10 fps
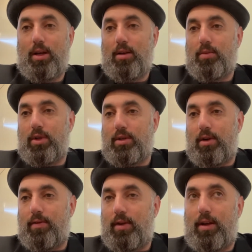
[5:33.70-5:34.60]

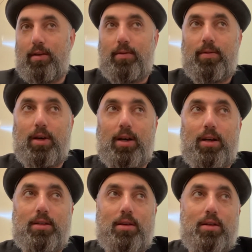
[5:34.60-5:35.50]
preservative.
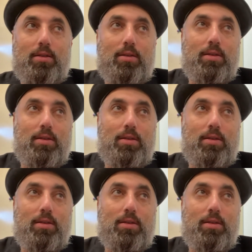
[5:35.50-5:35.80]
It's also